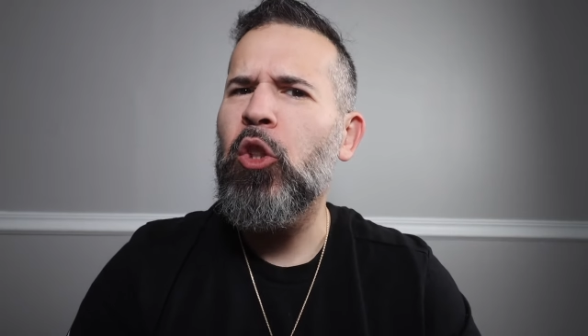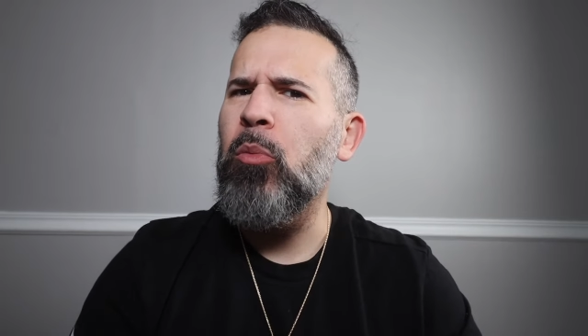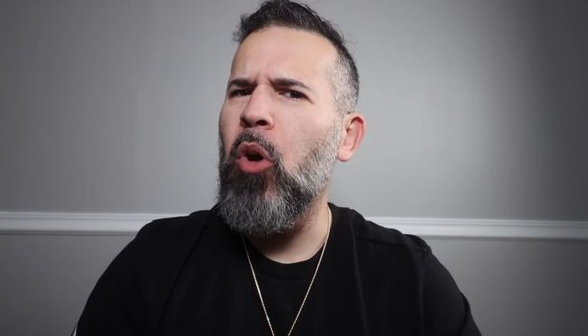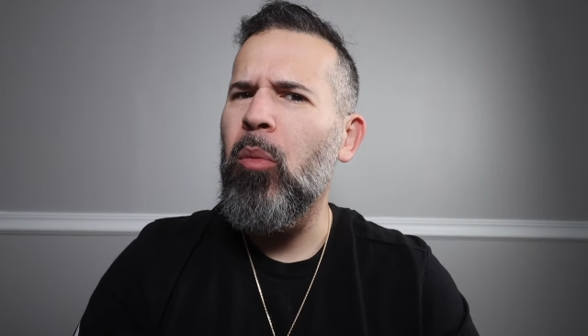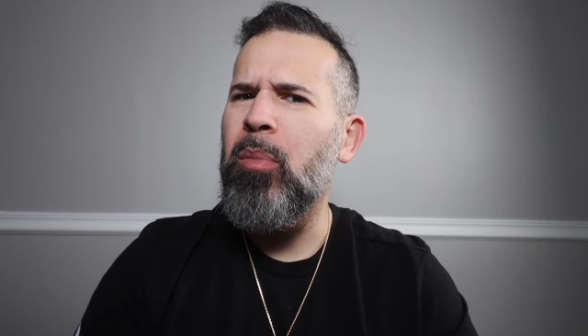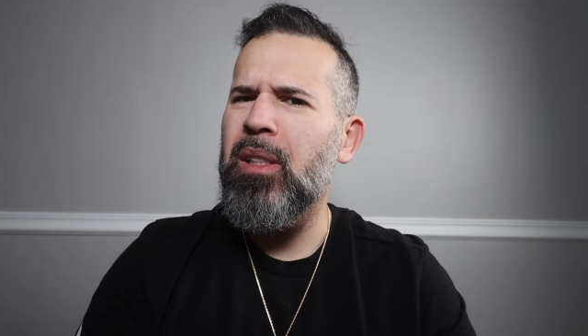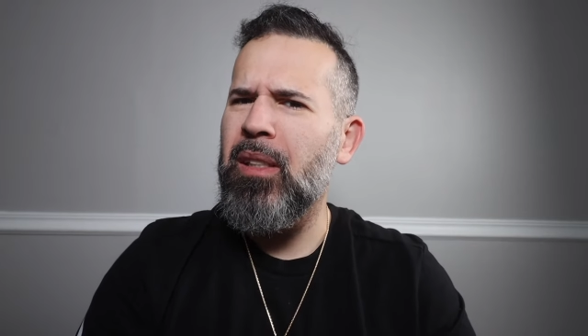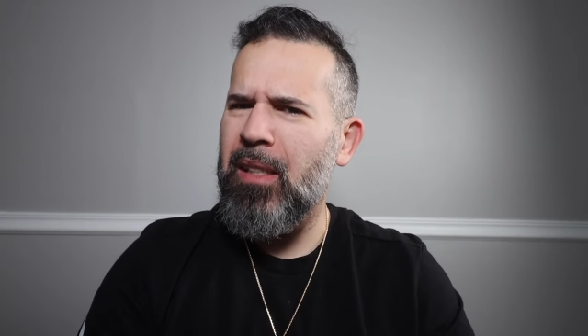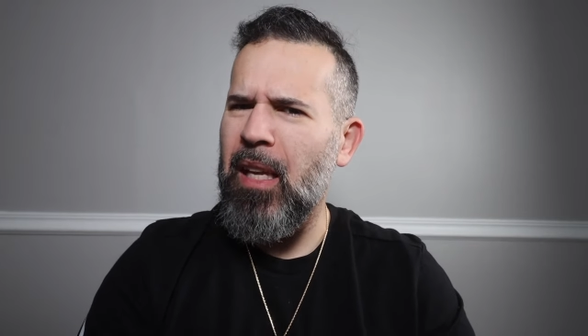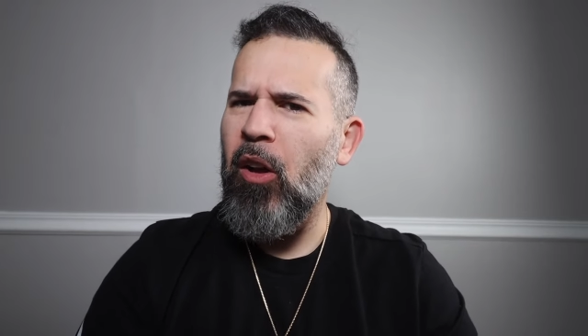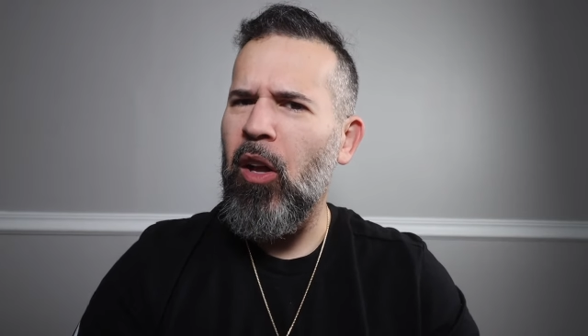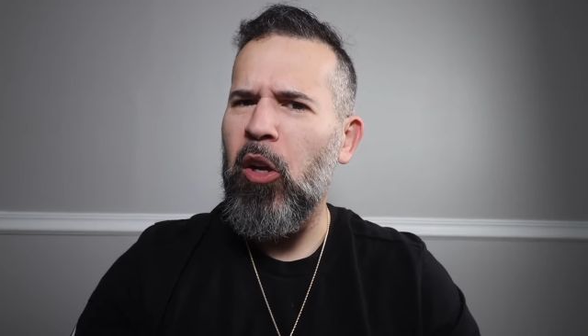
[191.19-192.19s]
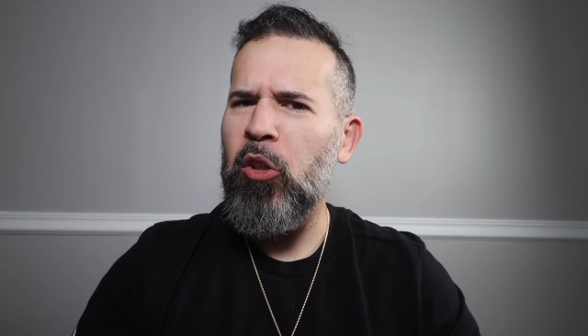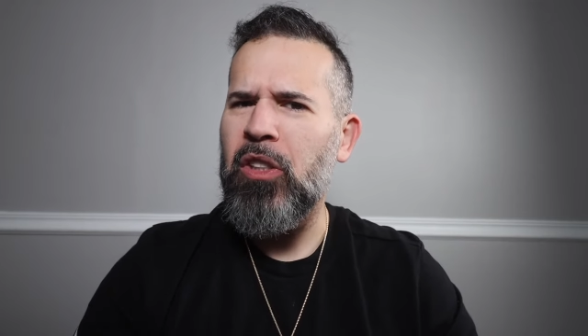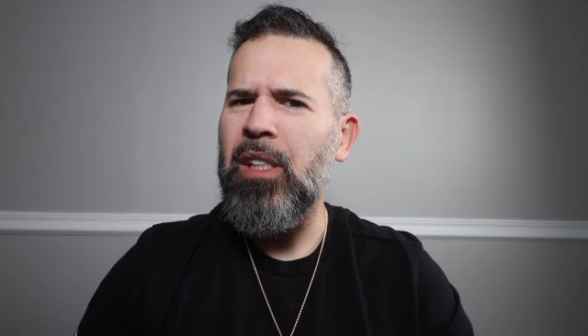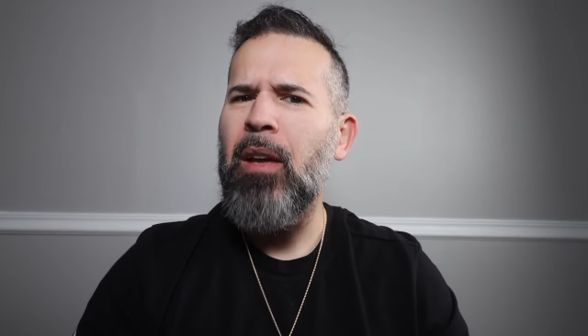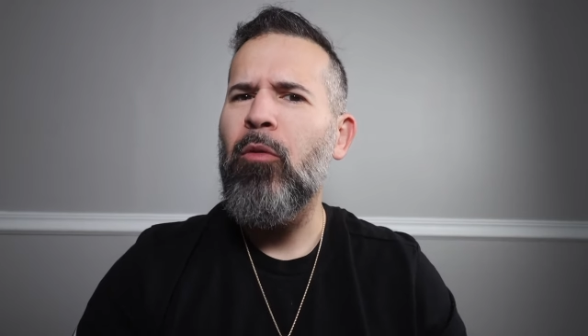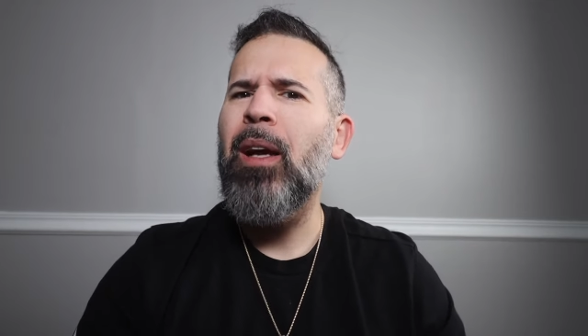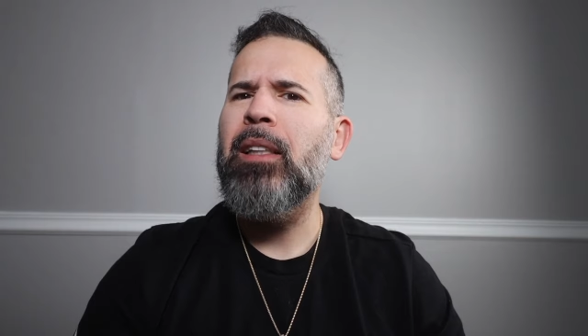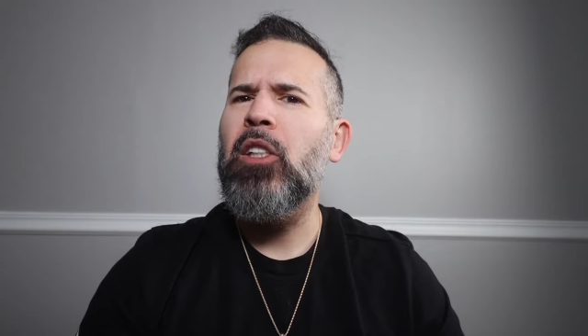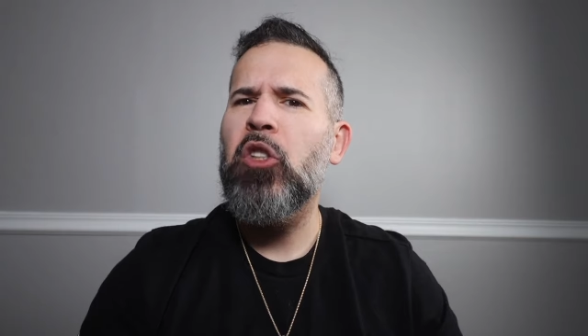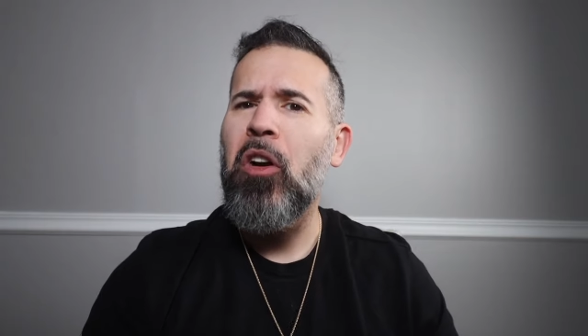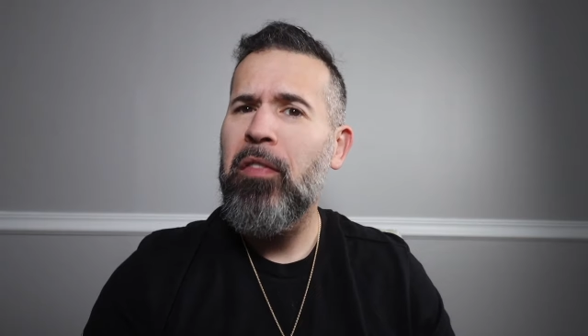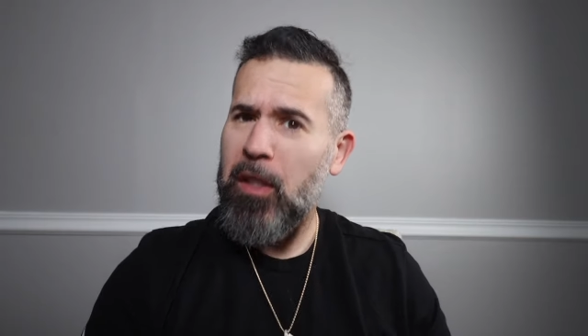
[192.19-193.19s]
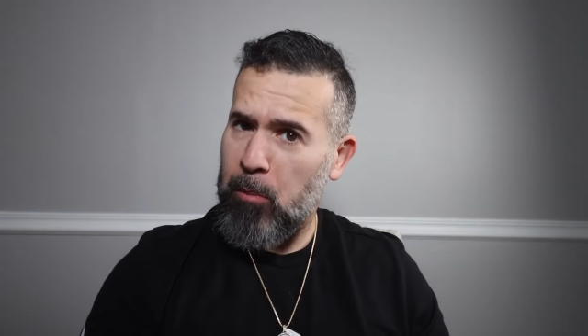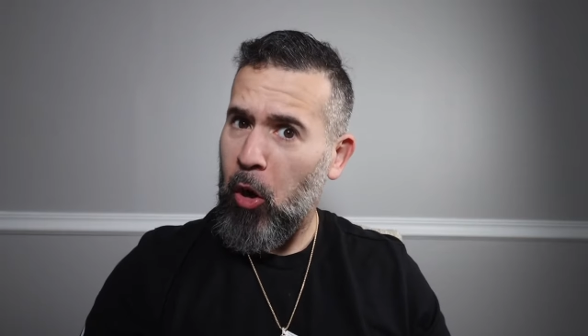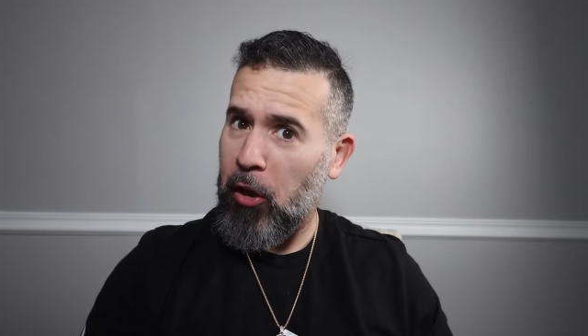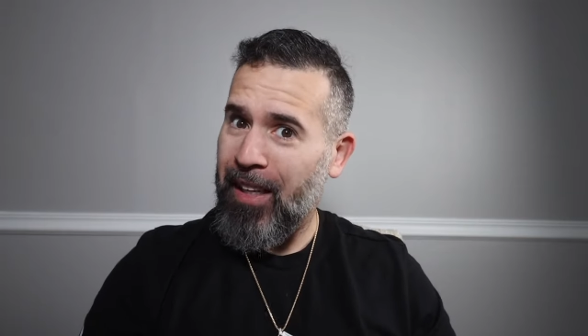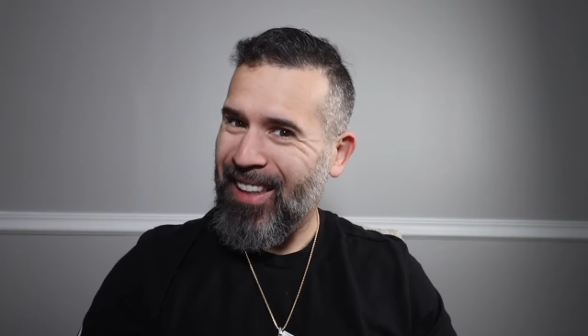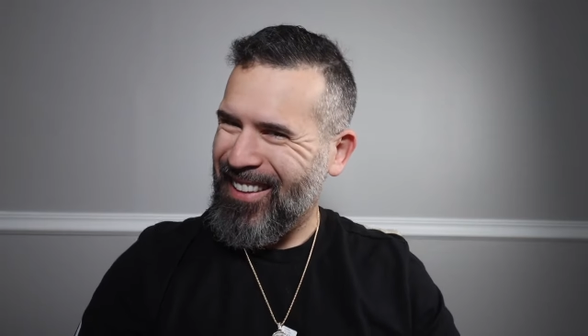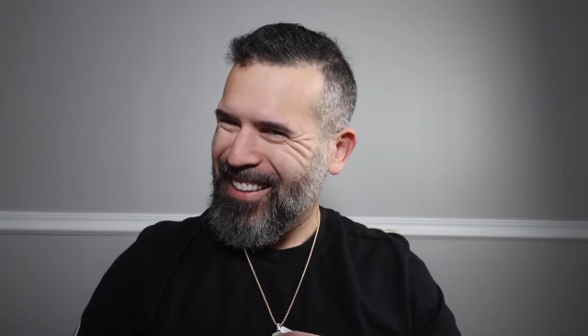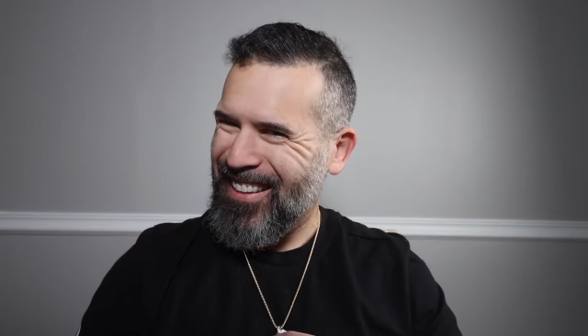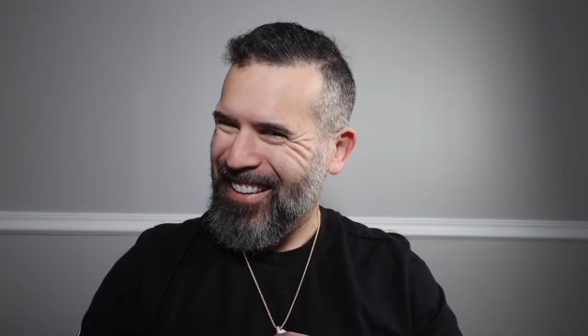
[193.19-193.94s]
small business LLC and write this off as marketing.